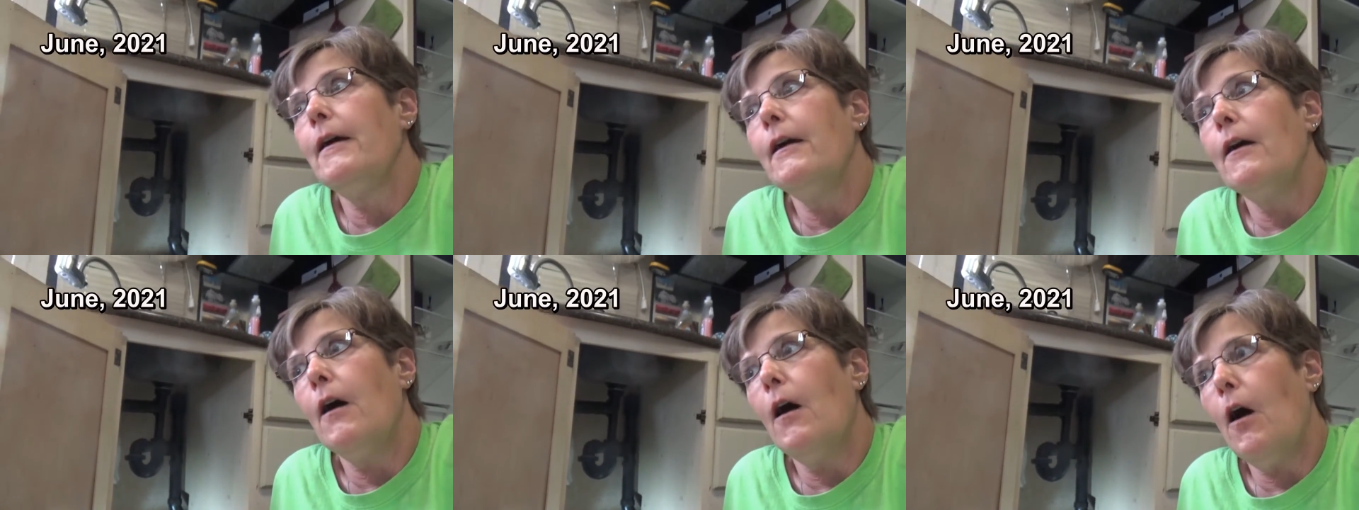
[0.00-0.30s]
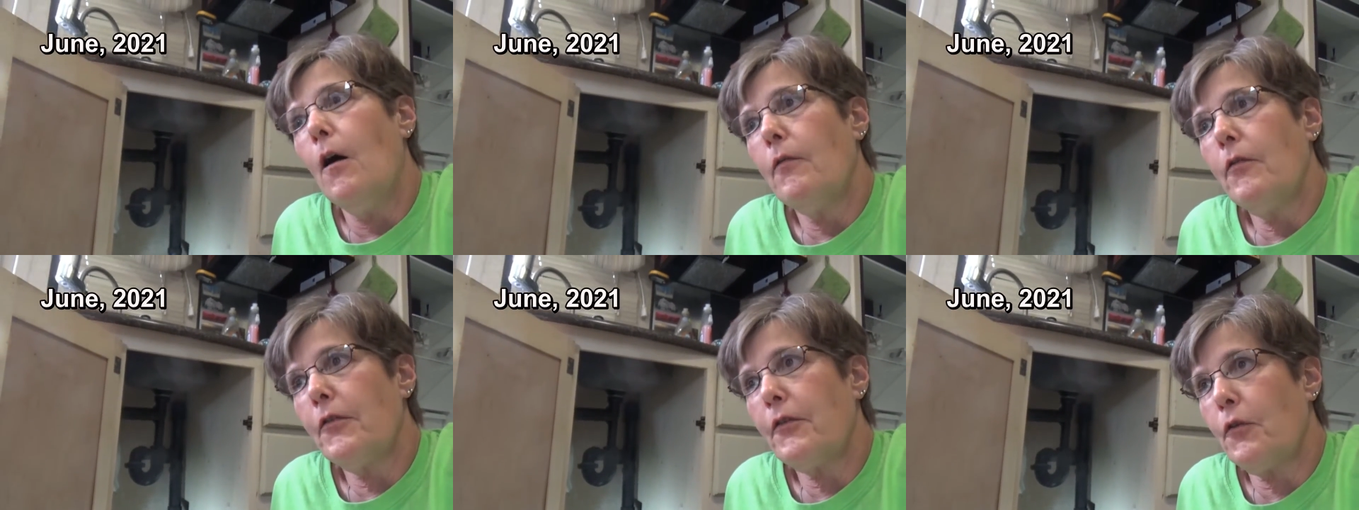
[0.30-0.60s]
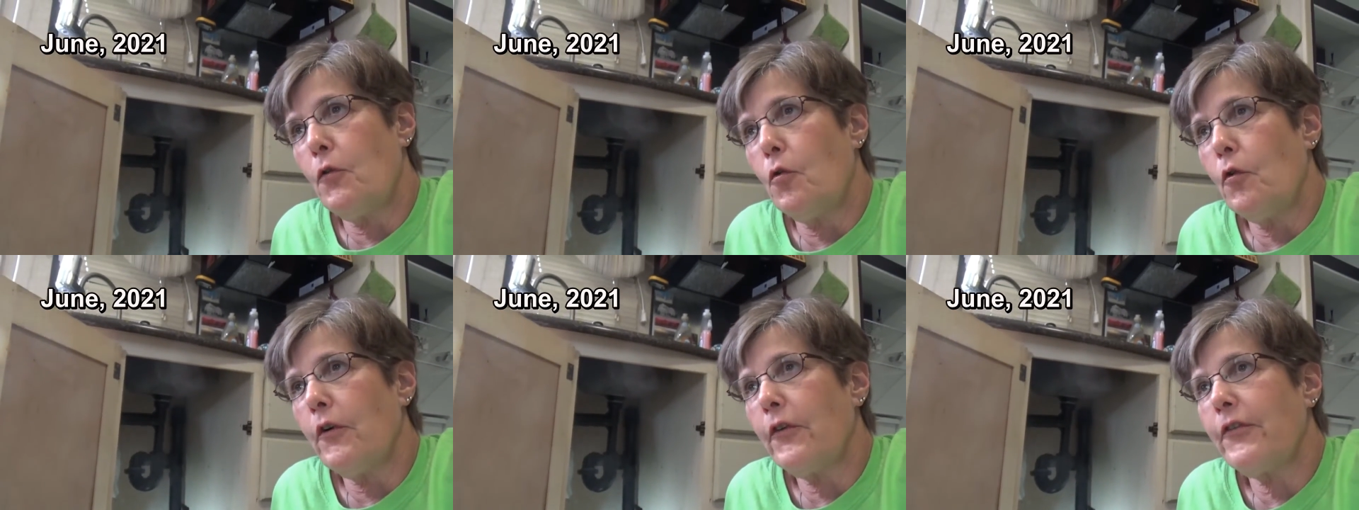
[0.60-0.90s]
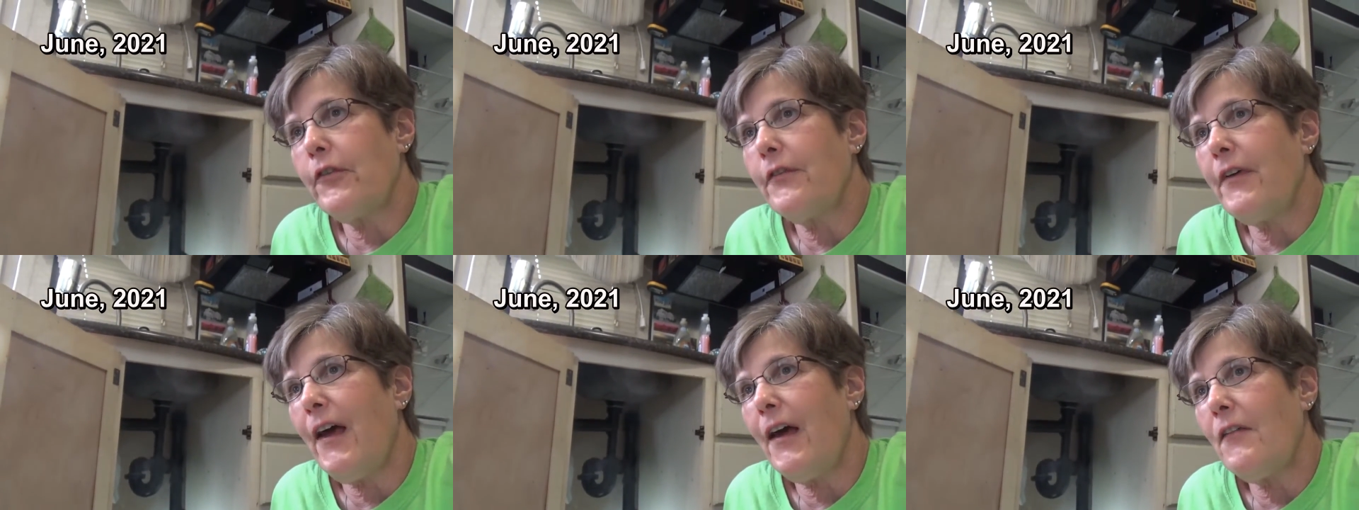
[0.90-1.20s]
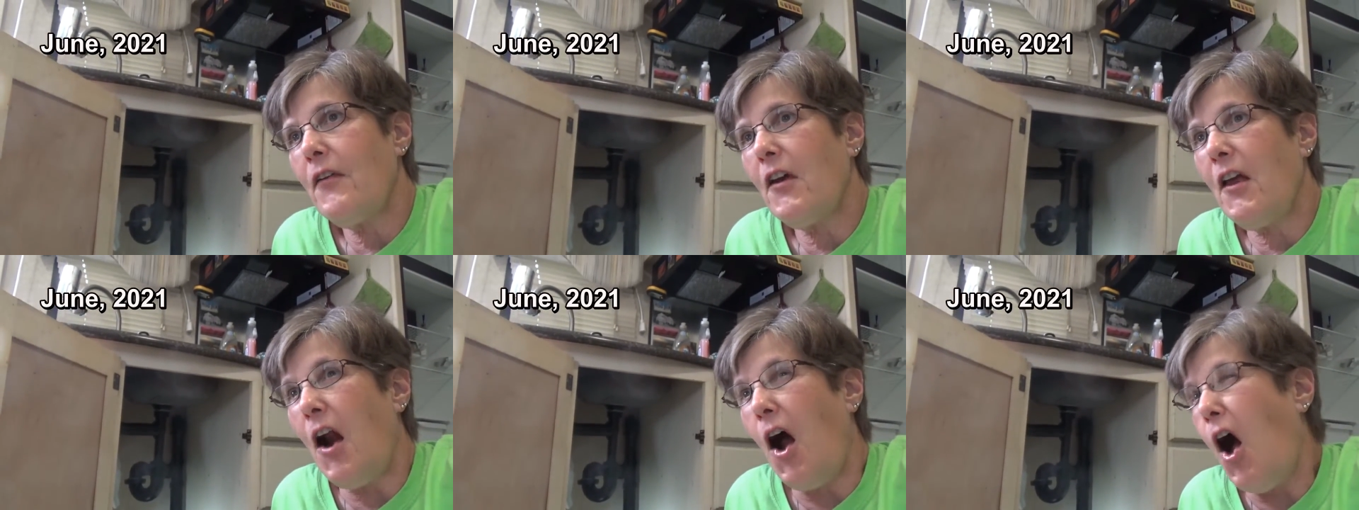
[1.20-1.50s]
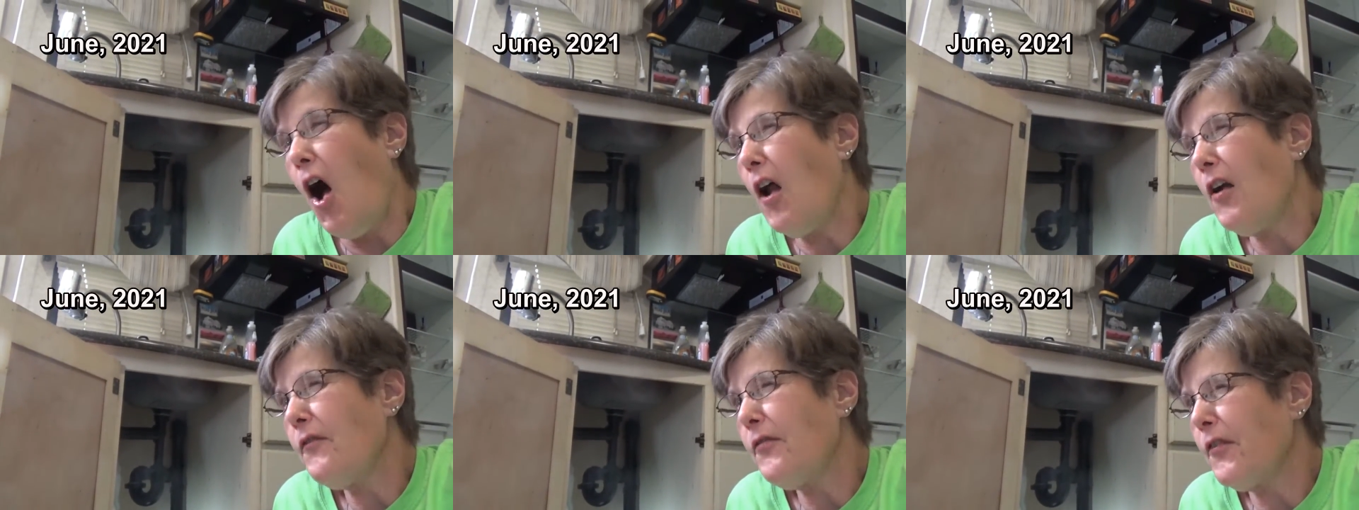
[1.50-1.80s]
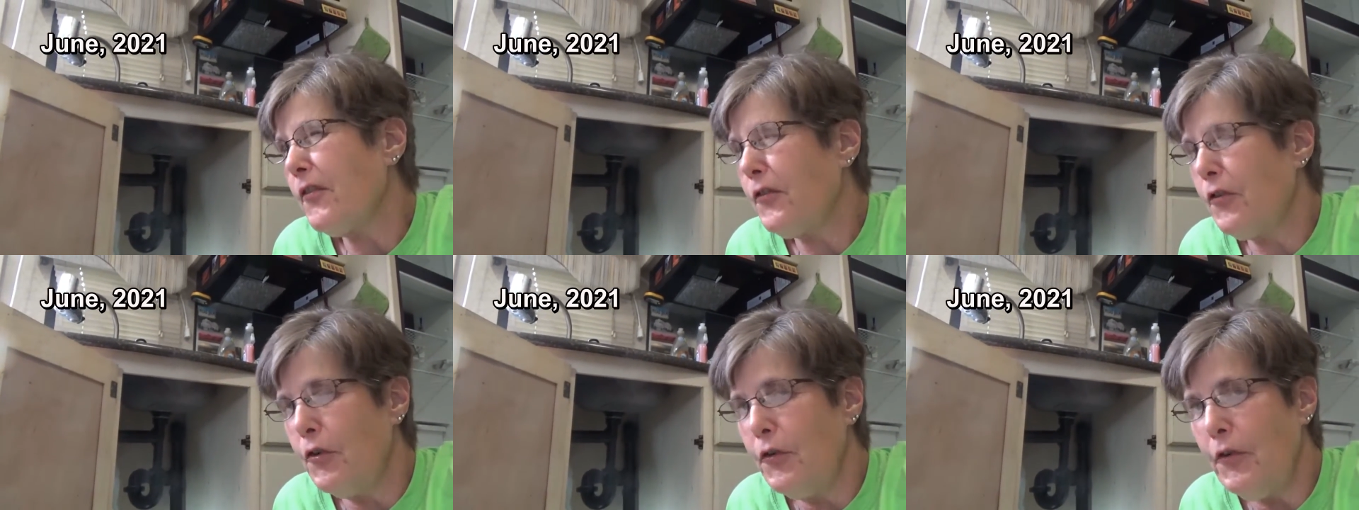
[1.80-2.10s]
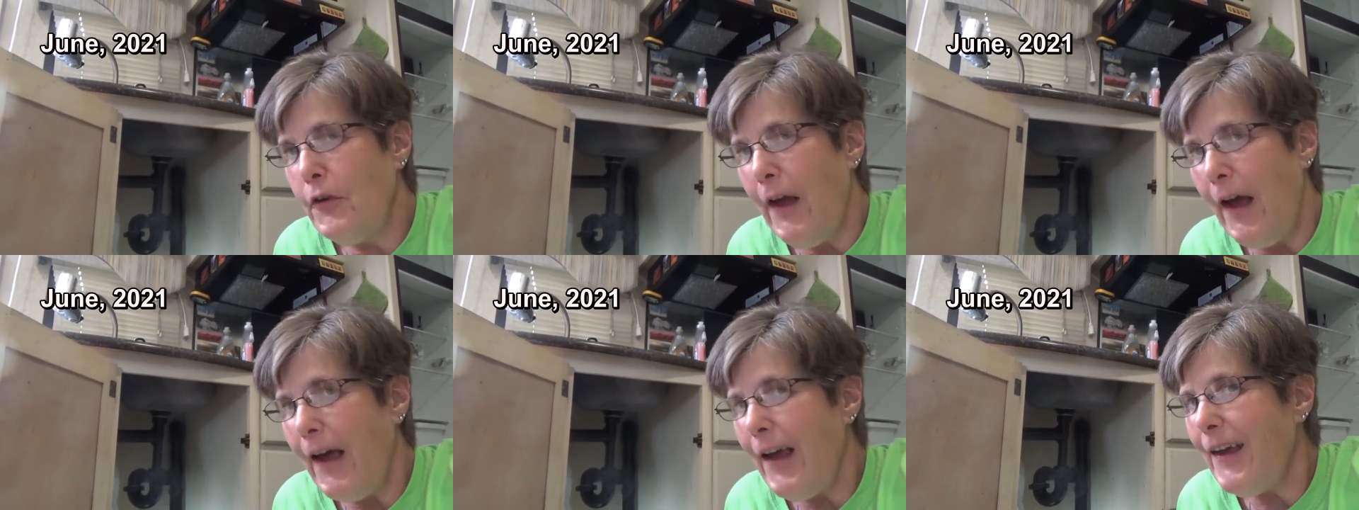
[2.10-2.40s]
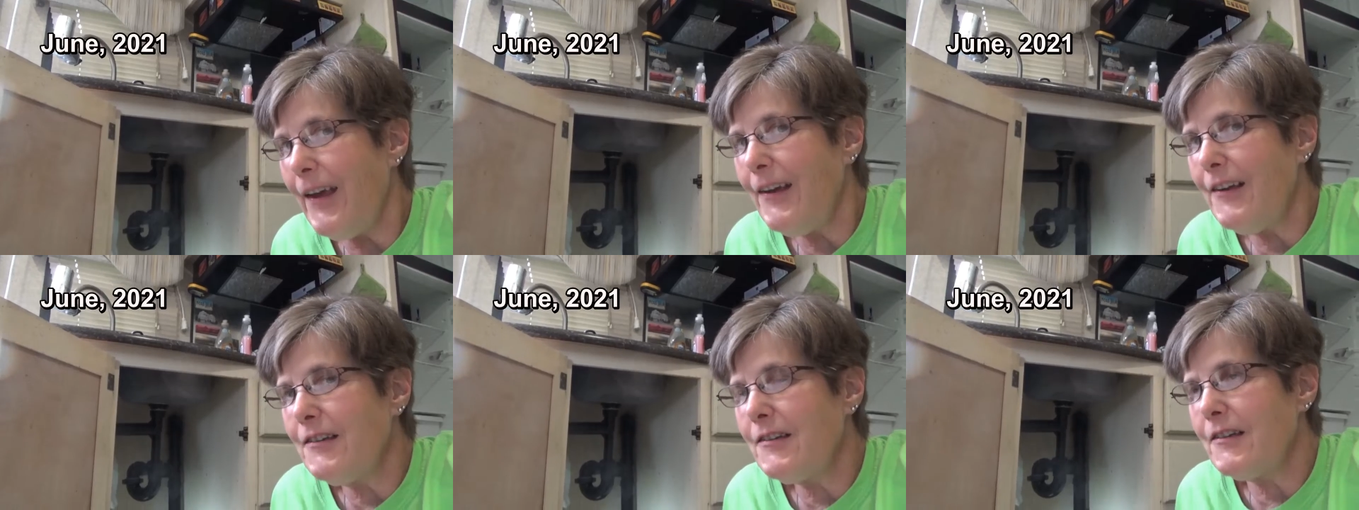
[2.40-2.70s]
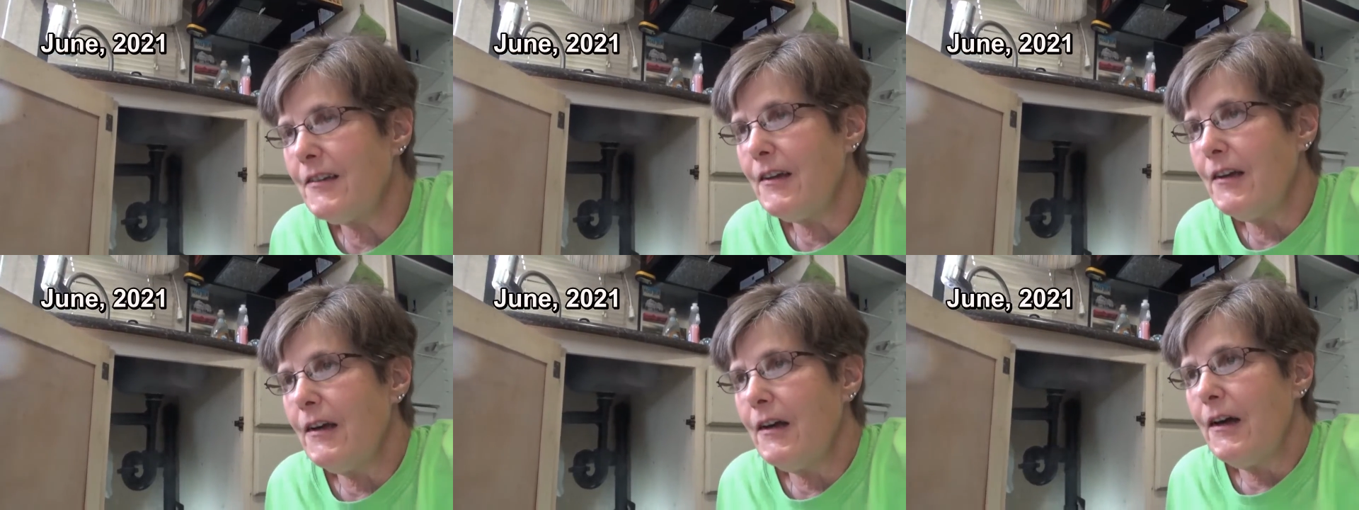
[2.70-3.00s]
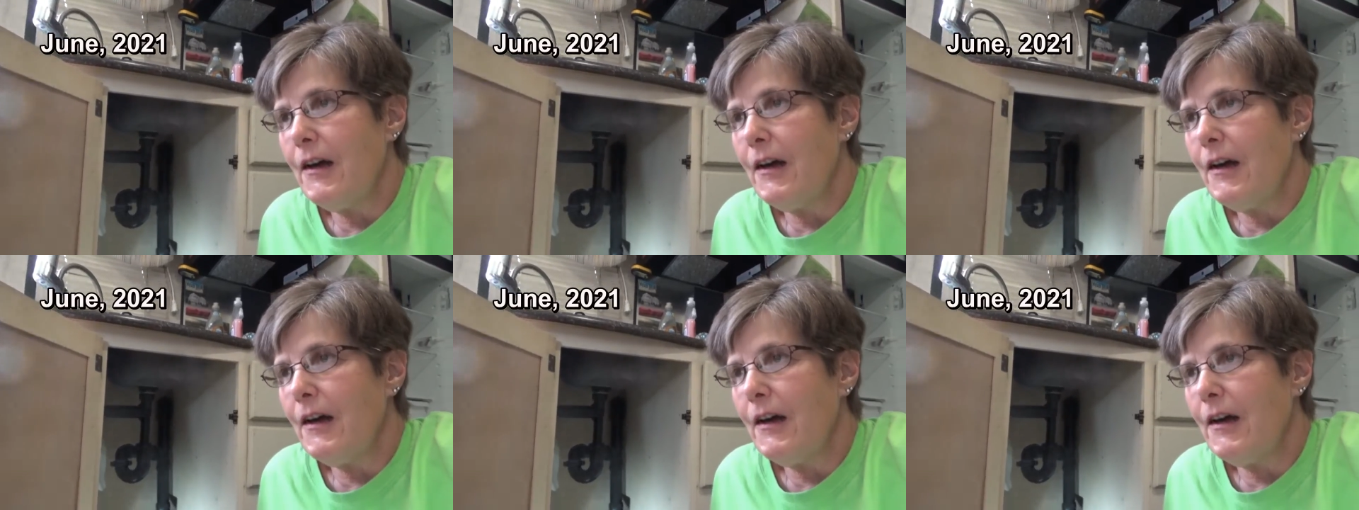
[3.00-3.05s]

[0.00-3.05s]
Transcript: Over the course of having it on for 2 days,